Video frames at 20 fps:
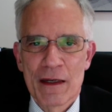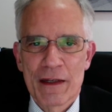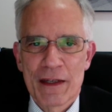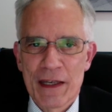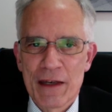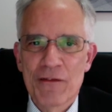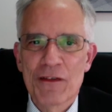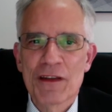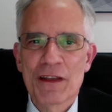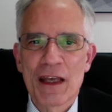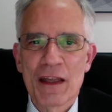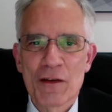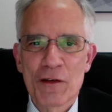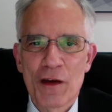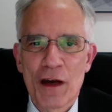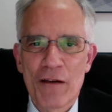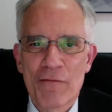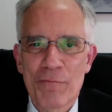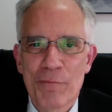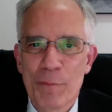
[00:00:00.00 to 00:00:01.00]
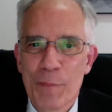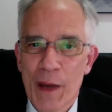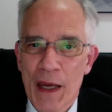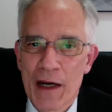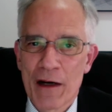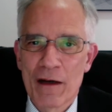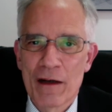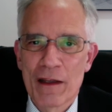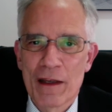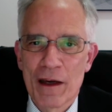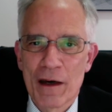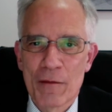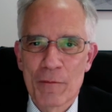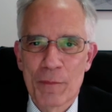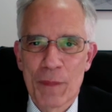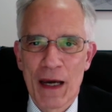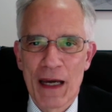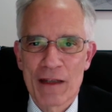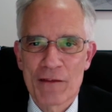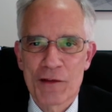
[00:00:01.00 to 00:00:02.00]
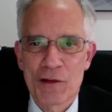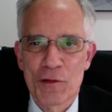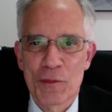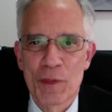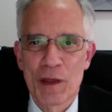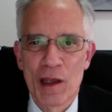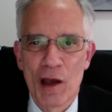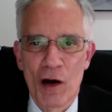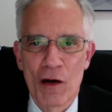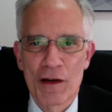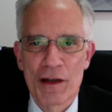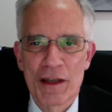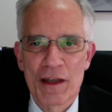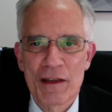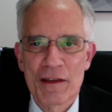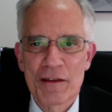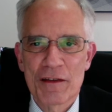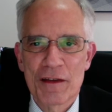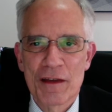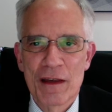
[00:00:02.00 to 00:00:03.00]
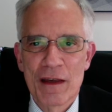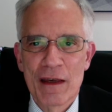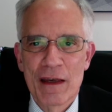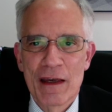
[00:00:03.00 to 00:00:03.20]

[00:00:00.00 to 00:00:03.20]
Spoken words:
Given that you have barely unpacked your belongings,